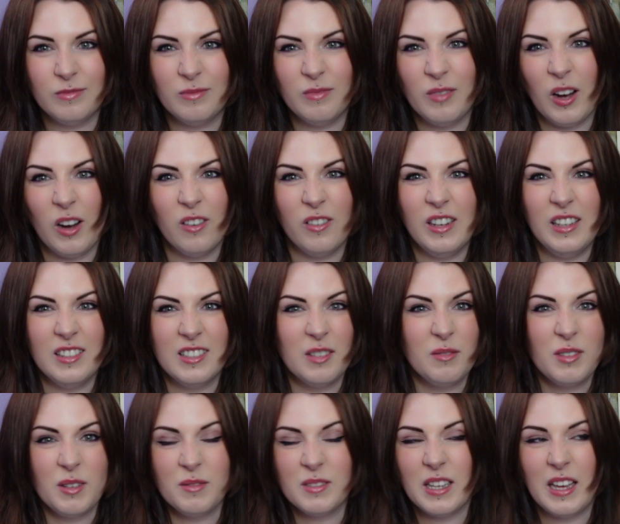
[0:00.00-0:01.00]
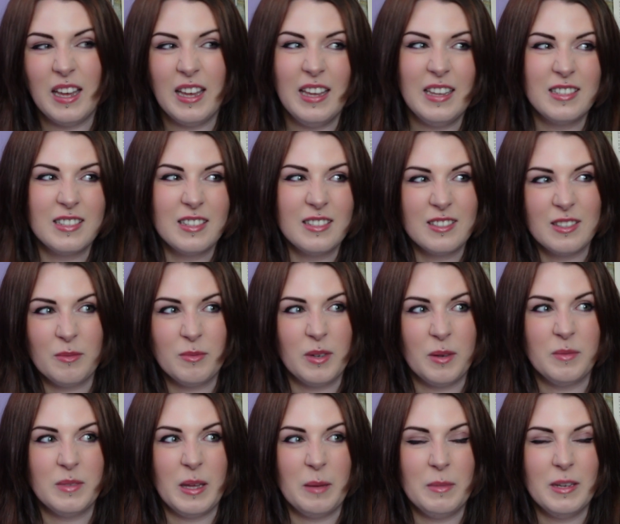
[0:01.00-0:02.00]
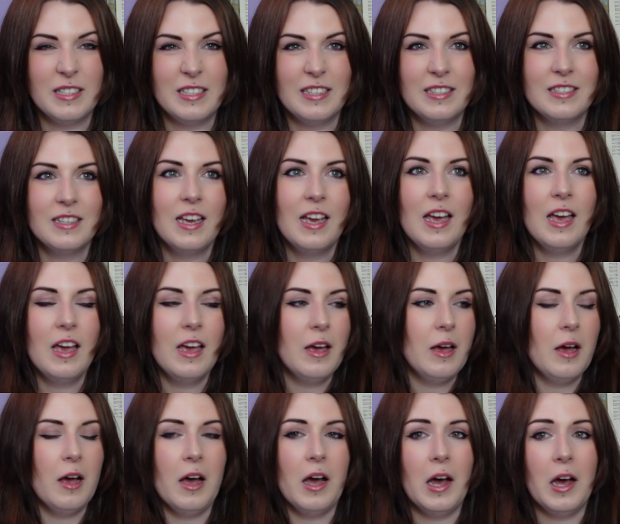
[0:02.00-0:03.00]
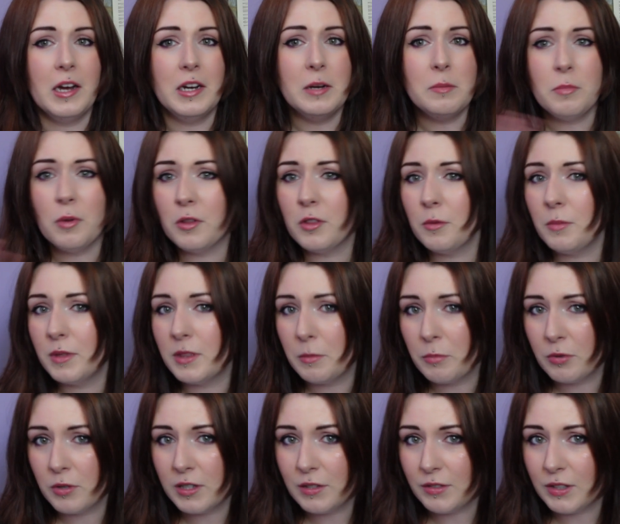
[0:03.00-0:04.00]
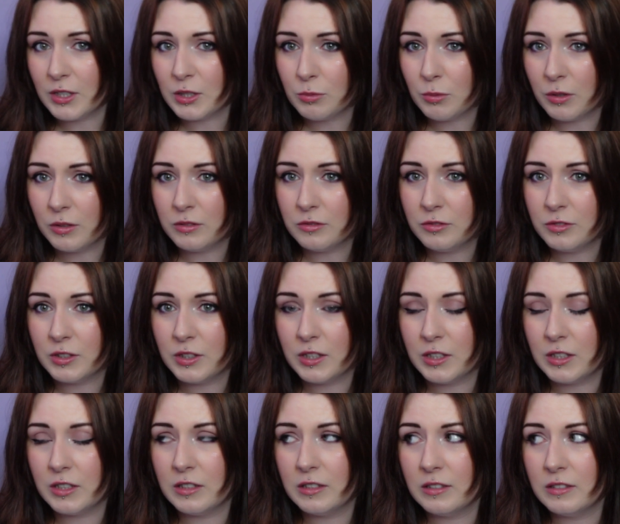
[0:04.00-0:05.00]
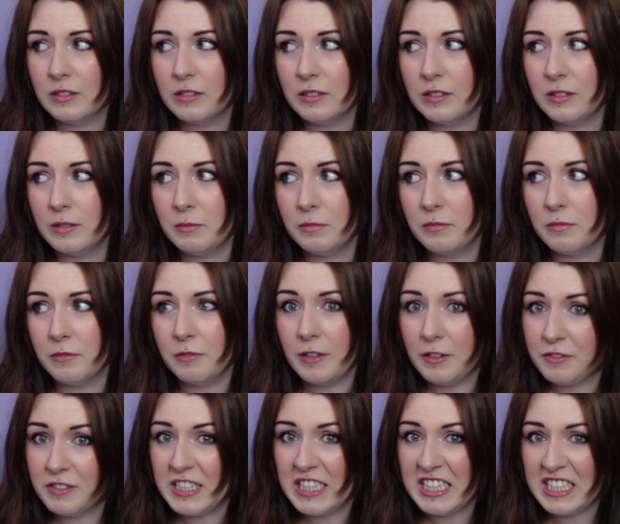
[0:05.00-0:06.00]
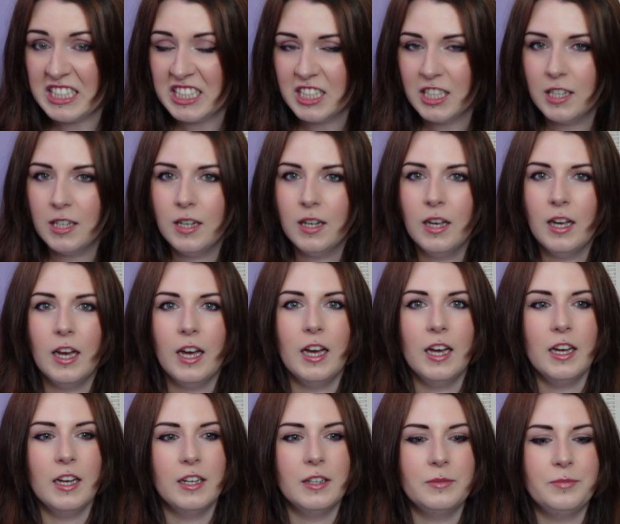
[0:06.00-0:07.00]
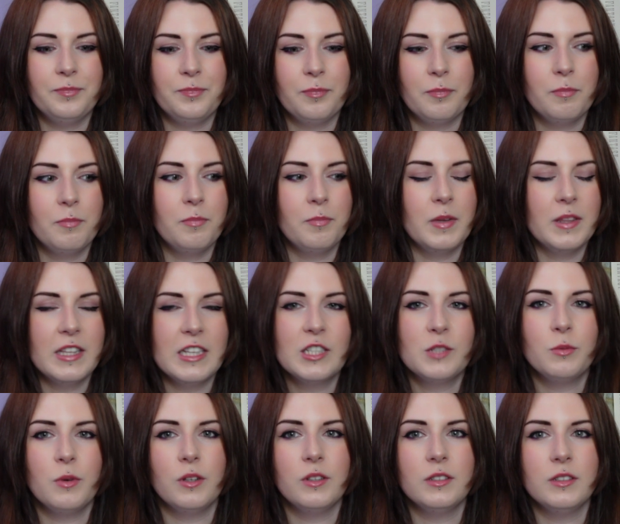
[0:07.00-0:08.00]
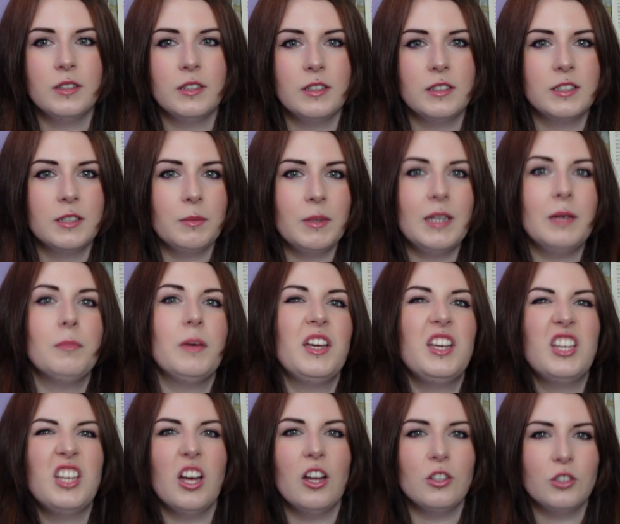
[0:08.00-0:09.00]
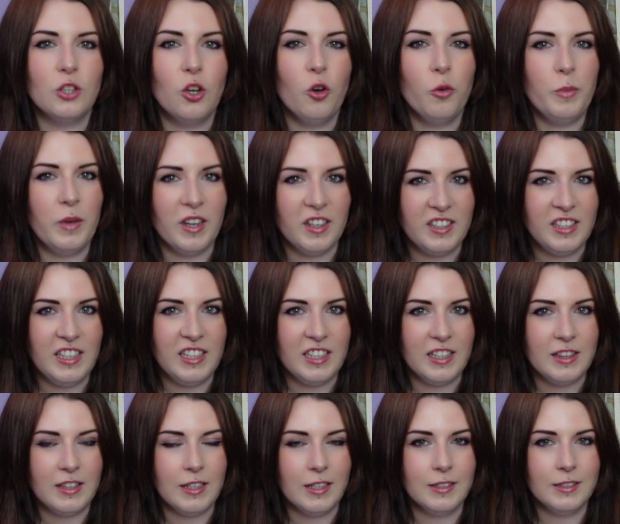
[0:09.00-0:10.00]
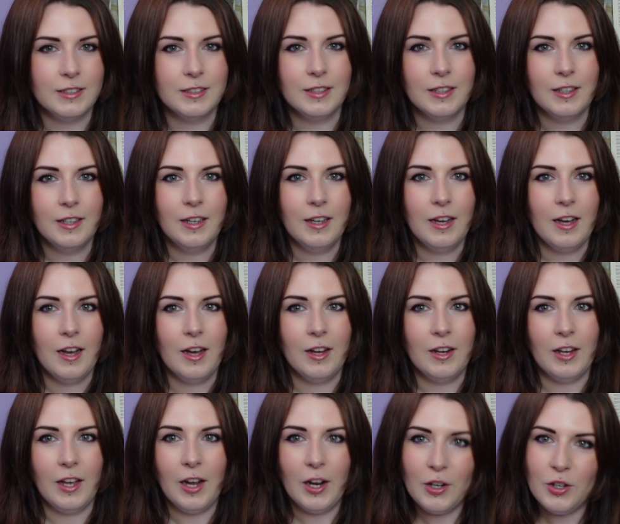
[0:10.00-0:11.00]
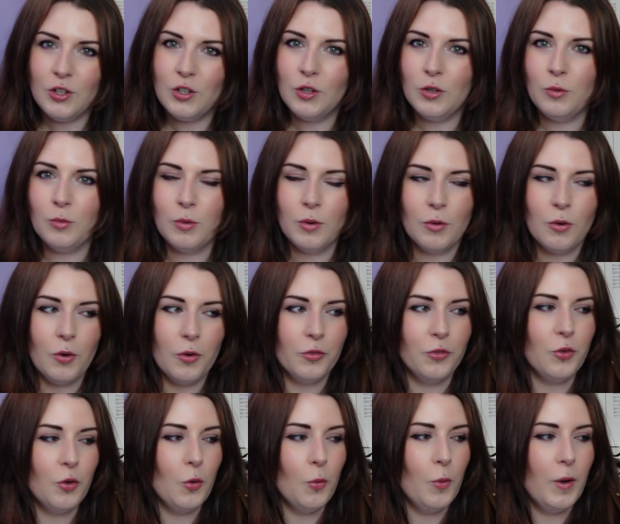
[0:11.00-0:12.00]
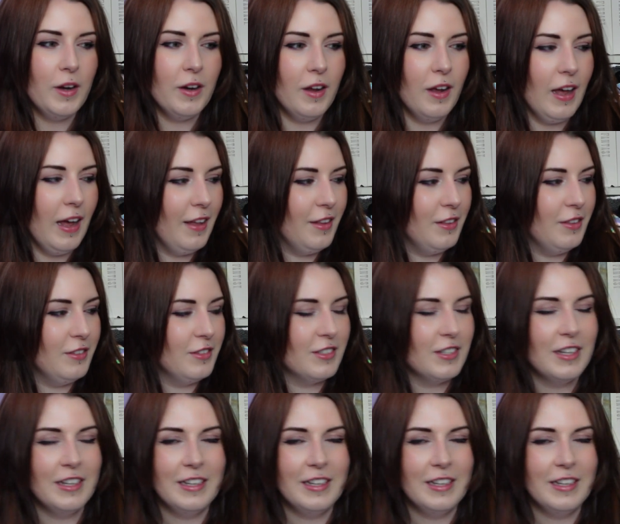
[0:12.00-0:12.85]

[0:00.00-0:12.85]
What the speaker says: are sometimes they're hits, sometimes they're misses. I didn't bother with the previous one for 15, but this one, something in my gut told me I needed this. I knew we were onto a winner, and